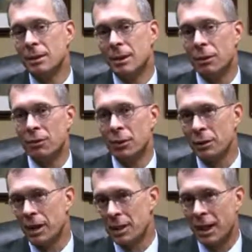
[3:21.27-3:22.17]
they don't
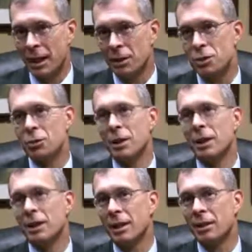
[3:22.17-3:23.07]
feel that tight
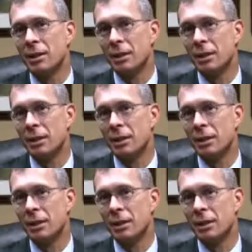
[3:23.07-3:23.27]
constraint now,